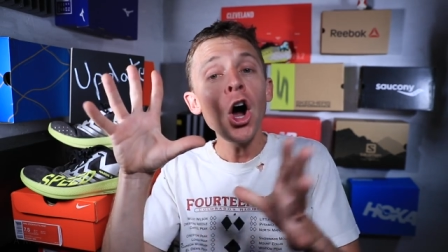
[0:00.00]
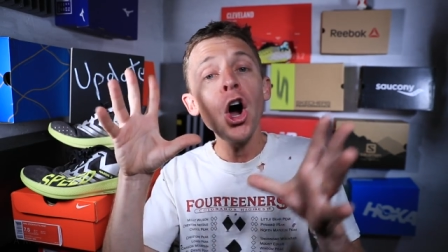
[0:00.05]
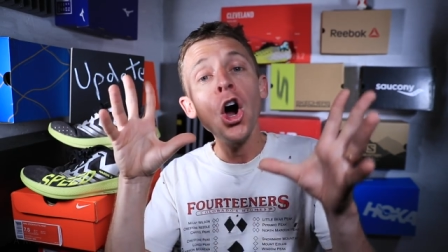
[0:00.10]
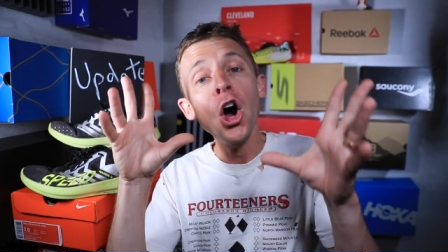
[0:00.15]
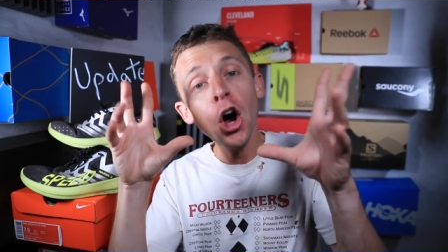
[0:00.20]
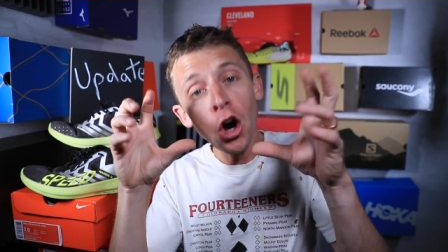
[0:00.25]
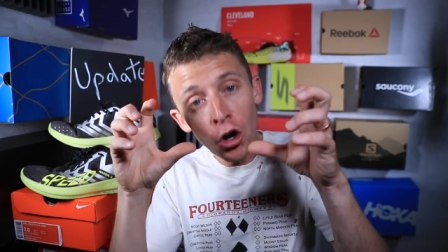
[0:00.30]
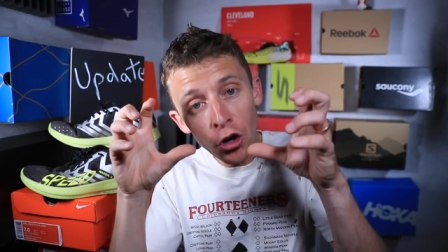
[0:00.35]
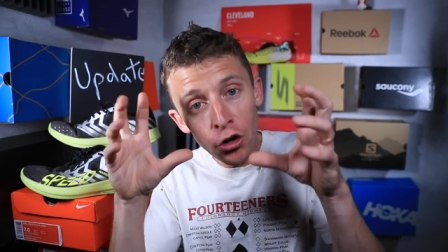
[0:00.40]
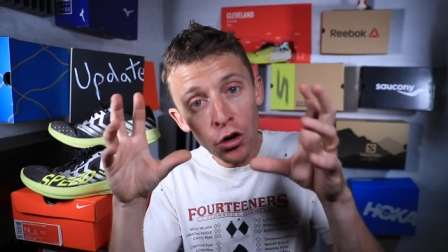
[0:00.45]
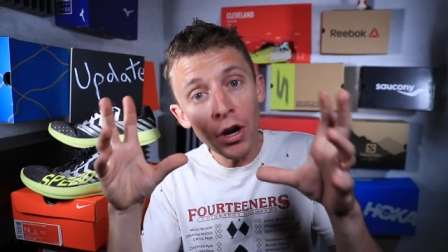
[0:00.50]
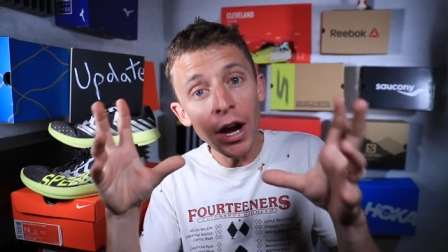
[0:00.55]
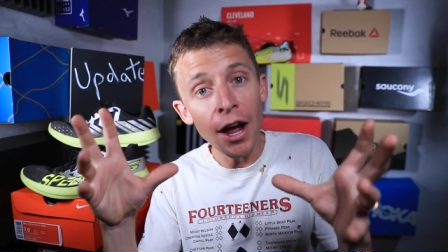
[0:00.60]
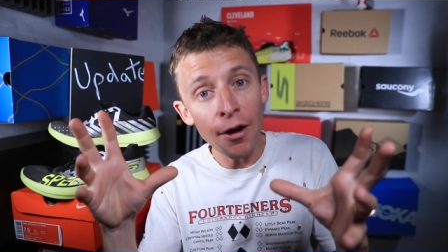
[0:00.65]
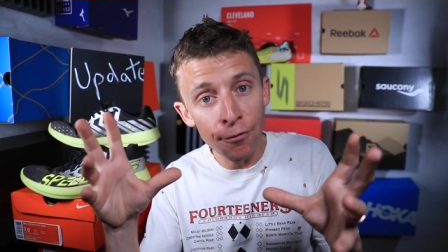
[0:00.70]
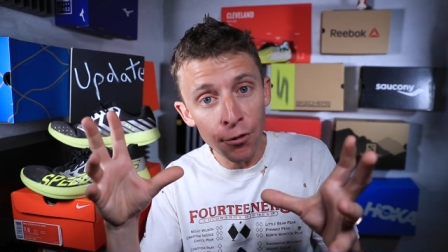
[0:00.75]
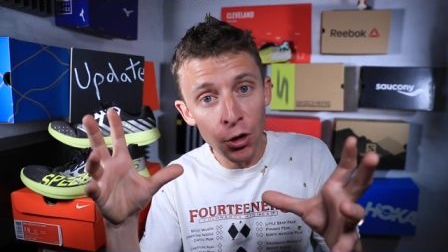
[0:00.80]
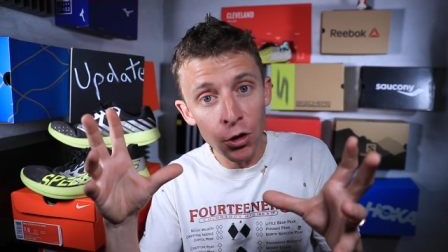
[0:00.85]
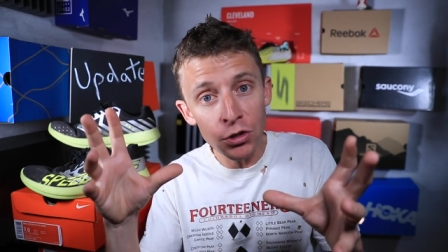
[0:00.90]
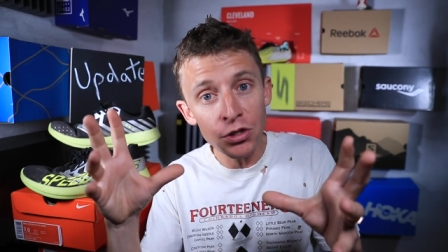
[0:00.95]
harder
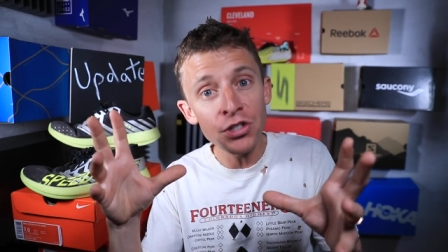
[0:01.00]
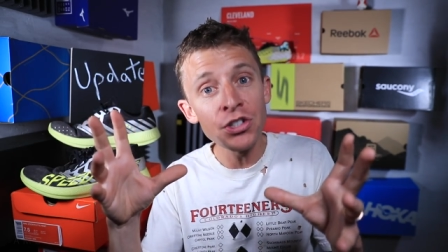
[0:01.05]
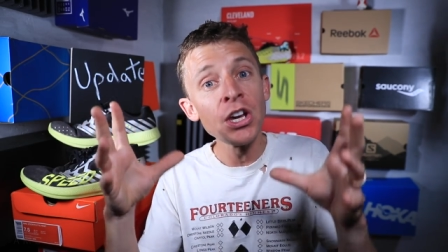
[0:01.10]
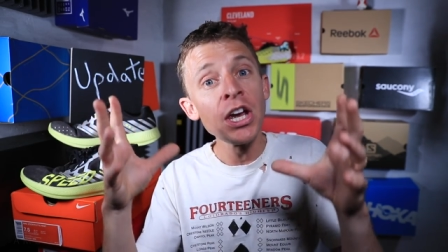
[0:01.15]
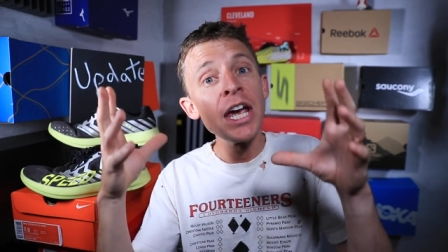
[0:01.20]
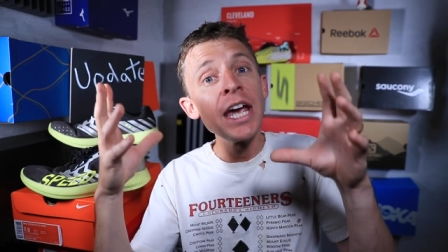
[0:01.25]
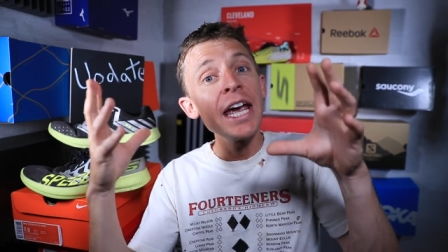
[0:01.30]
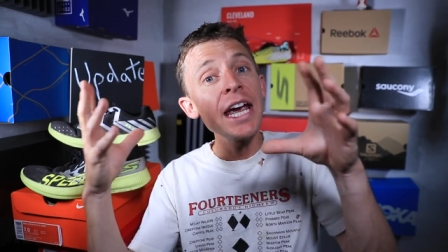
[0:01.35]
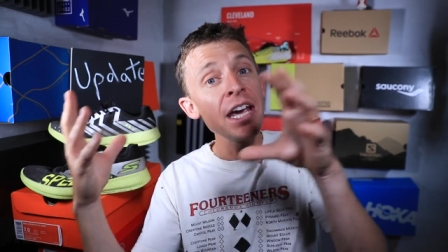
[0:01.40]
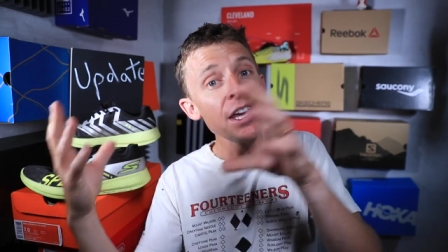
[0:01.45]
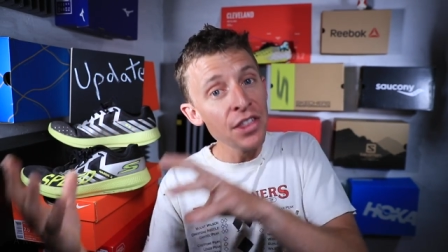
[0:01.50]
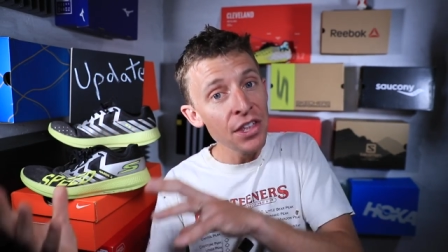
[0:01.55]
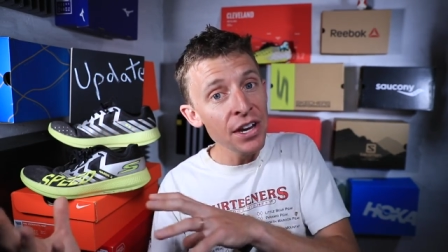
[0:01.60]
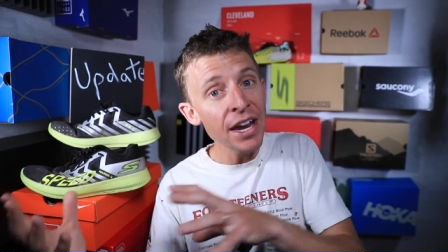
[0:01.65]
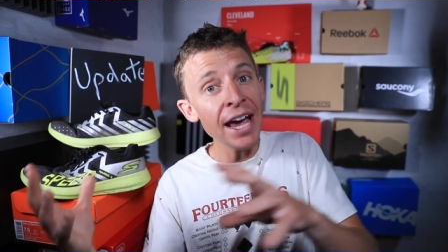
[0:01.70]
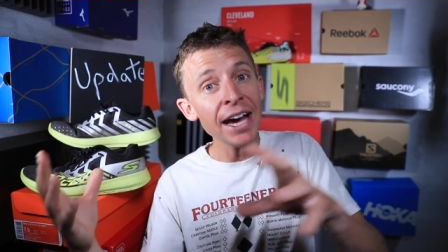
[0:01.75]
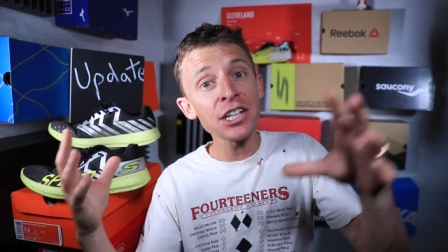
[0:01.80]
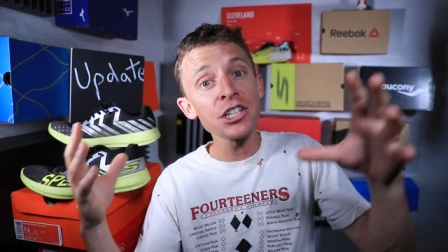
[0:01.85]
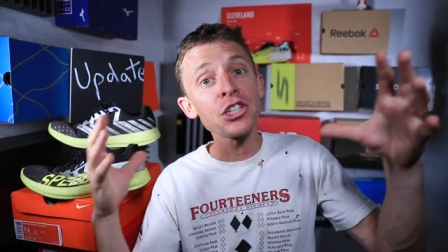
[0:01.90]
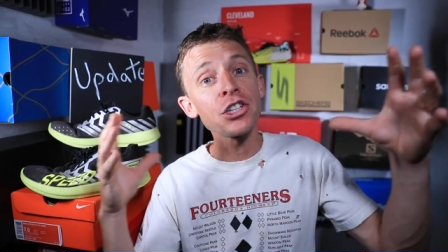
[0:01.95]
efforts in the
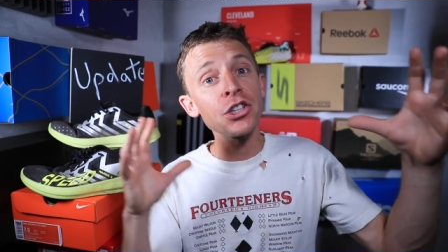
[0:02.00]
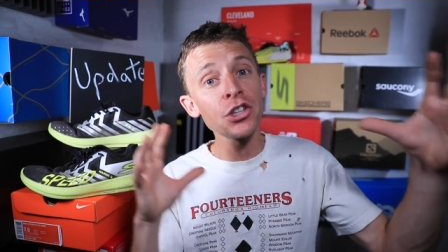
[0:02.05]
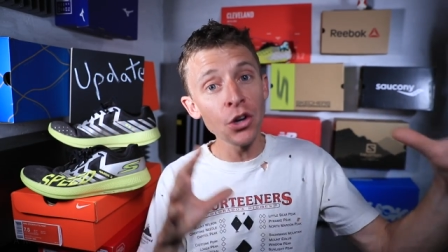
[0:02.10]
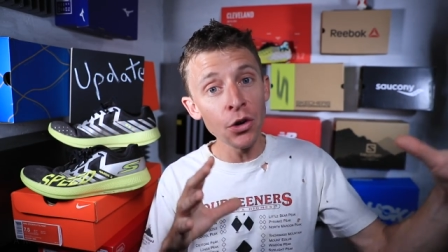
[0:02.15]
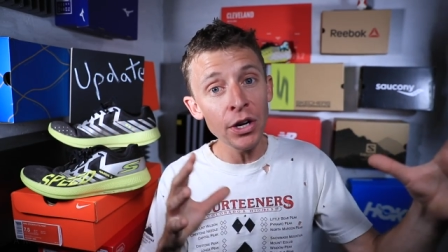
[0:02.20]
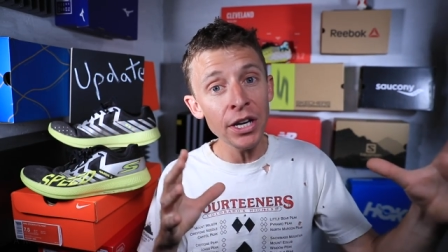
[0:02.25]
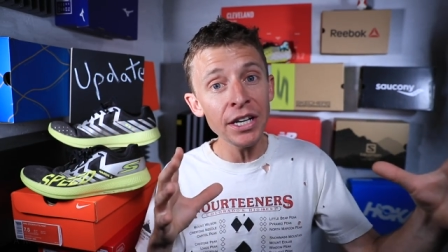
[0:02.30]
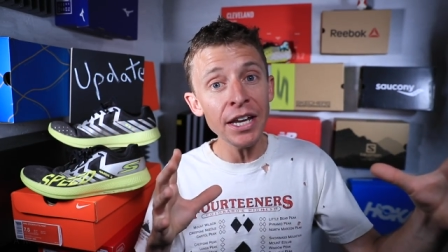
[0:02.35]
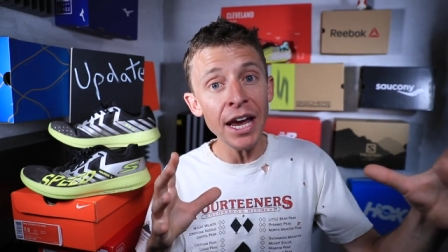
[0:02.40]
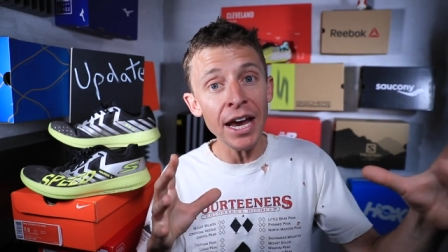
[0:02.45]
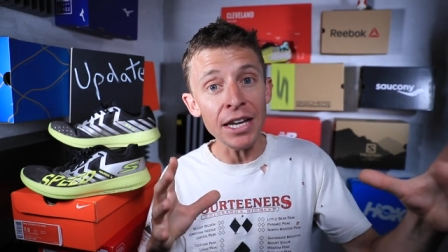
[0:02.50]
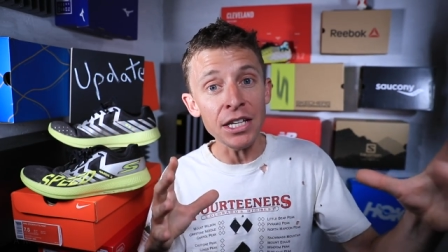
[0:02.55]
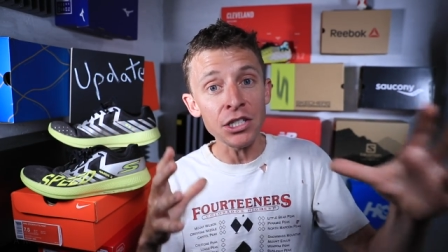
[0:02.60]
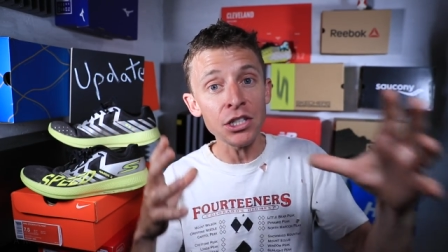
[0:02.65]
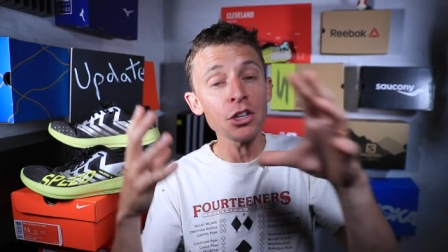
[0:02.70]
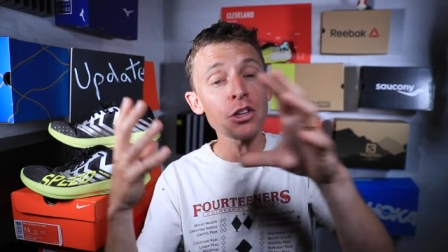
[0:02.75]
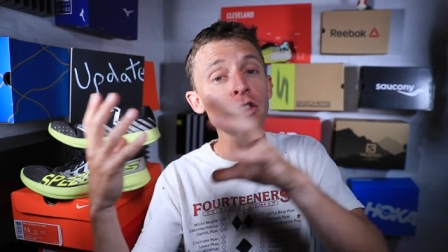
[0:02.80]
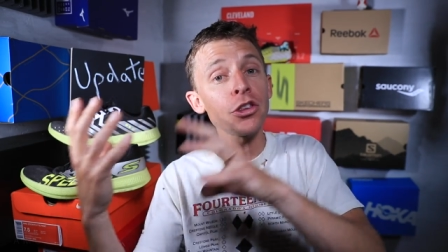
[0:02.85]
next thirty days.